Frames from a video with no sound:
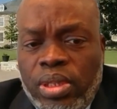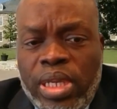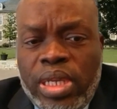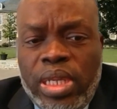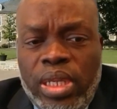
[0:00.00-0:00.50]

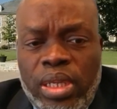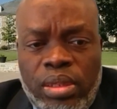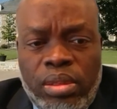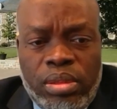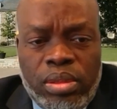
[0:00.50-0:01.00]

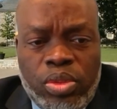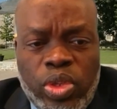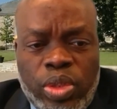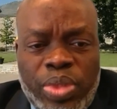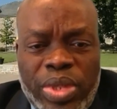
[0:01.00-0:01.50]
any
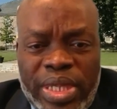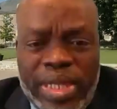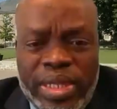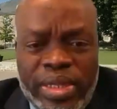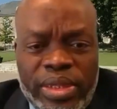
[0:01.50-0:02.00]

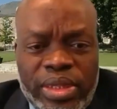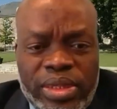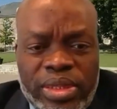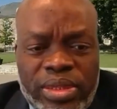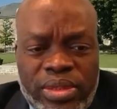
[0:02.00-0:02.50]
webinar. It
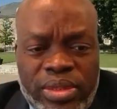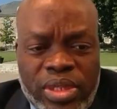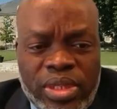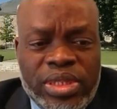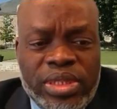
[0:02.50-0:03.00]
is
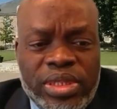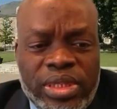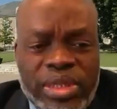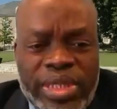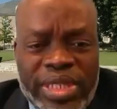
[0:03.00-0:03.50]
just
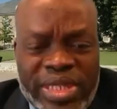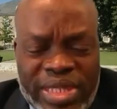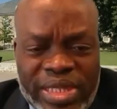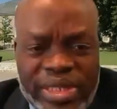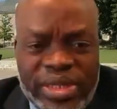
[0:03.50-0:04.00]

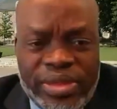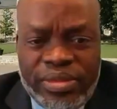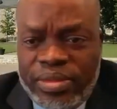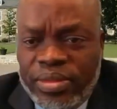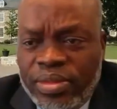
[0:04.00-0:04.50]
decent,
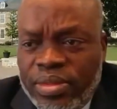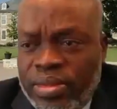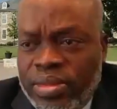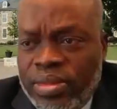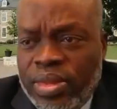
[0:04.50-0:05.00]

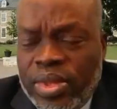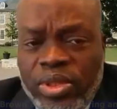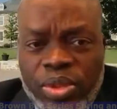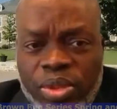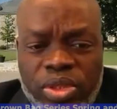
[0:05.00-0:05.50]
you
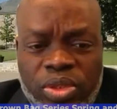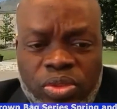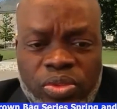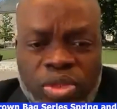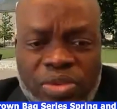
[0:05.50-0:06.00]
know, because
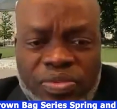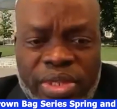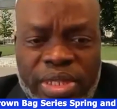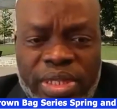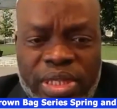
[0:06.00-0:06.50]
you have
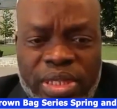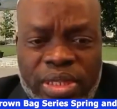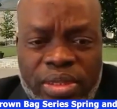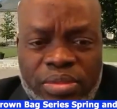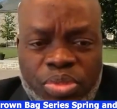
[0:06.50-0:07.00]
created
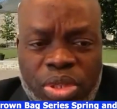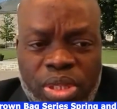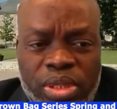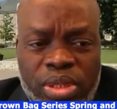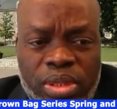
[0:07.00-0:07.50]
a
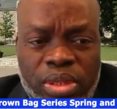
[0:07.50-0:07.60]
big